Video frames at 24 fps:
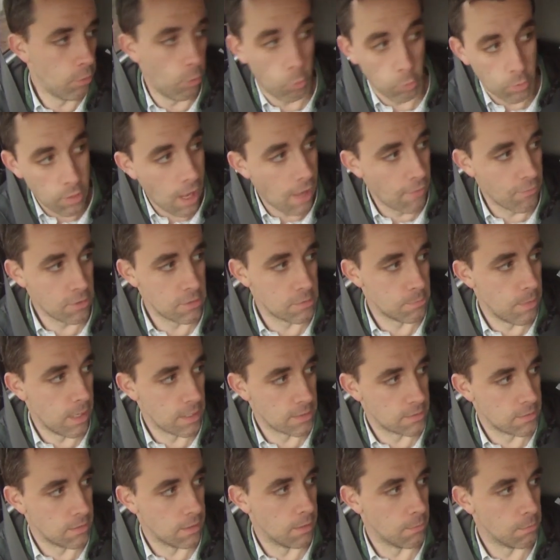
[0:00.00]
the whole coffee's
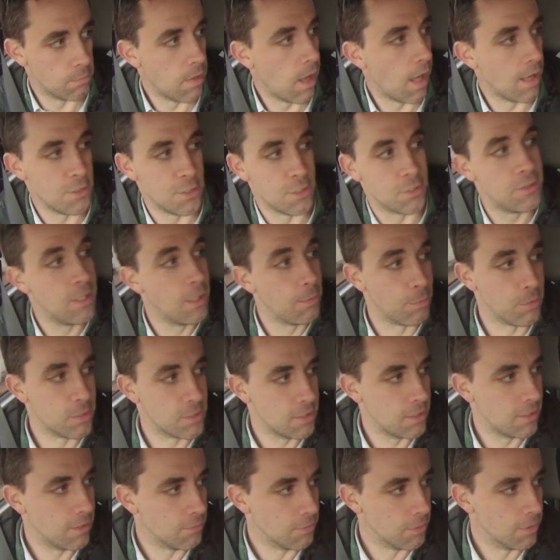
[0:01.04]
messed up, not just
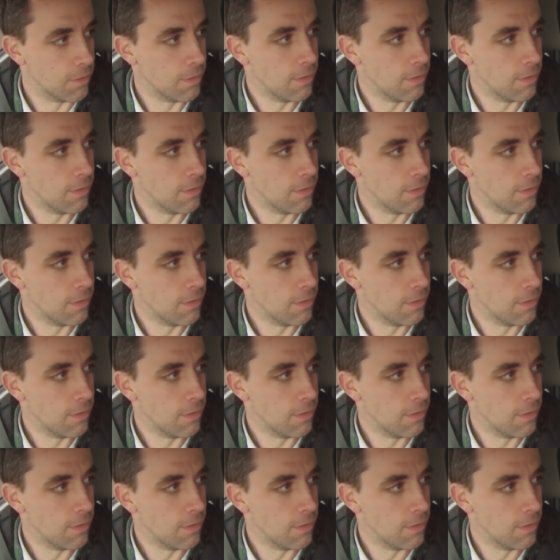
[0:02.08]
10% of